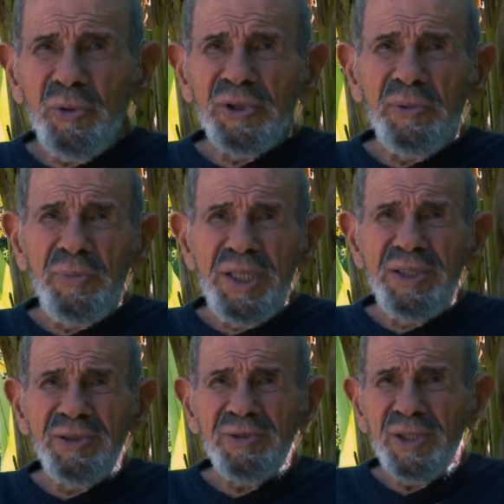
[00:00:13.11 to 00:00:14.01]
with the
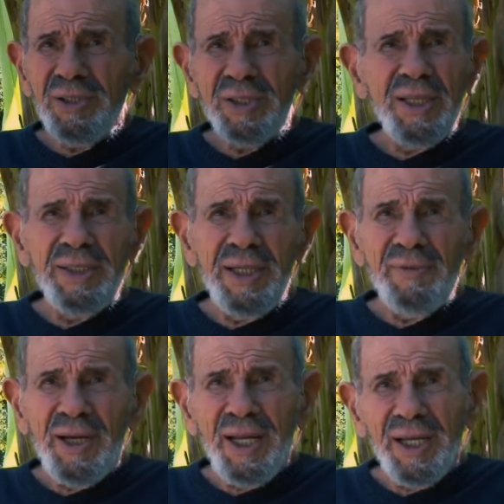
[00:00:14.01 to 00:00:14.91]
means that they
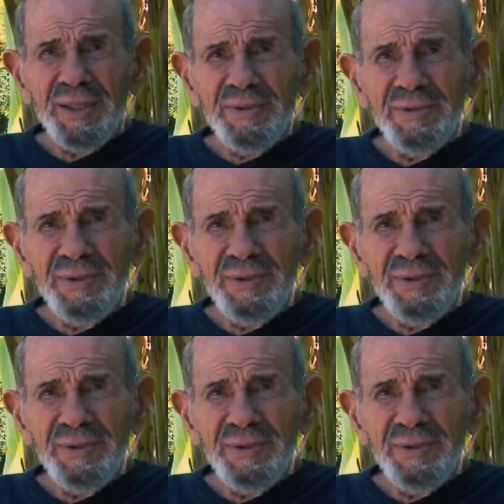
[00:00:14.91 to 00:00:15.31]
never had.